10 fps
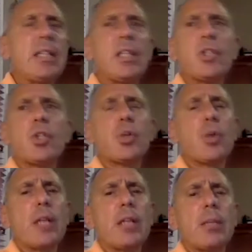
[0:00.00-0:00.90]
that's
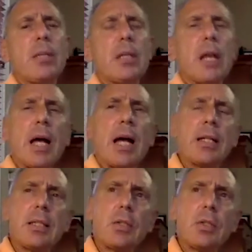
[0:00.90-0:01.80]
correct. I mean, I
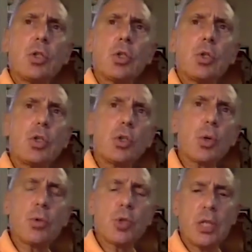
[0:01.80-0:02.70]
think the search is
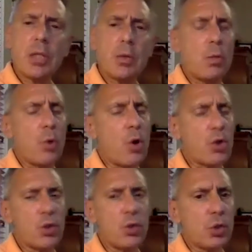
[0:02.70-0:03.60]
almost like, and our
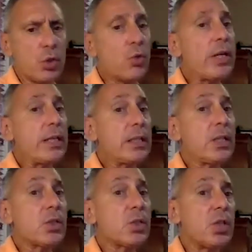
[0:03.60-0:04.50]
students are great at
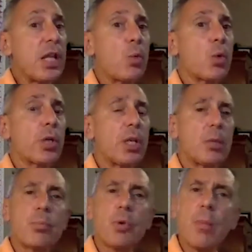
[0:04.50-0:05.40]
this, is networking and
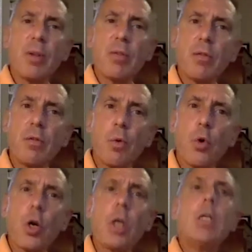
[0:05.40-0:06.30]
prepping
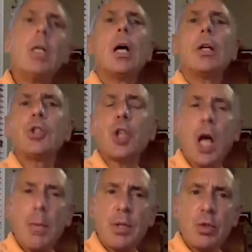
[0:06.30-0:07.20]
for a
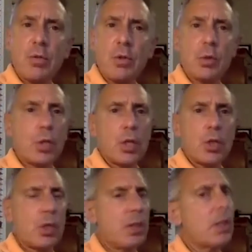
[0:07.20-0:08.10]
job interview. So the
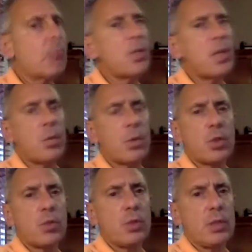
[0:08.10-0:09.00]
alumni network is
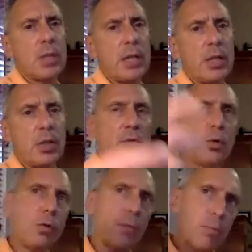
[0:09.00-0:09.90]
really tight. So if
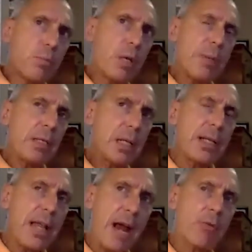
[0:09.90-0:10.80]
you maybe
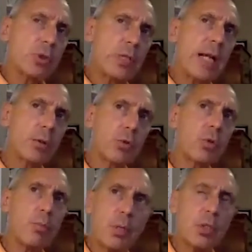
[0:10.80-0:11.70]
narrow down 3
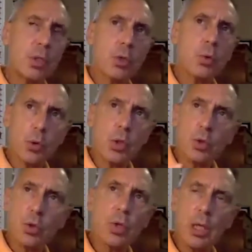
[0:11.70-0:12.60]
business schools that you're
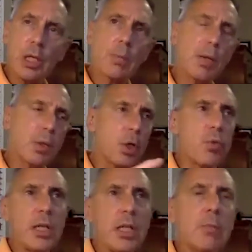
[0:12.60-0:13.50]
thinking about, the
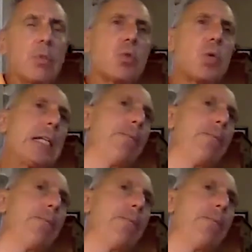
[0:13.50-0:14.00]
curriculum is right,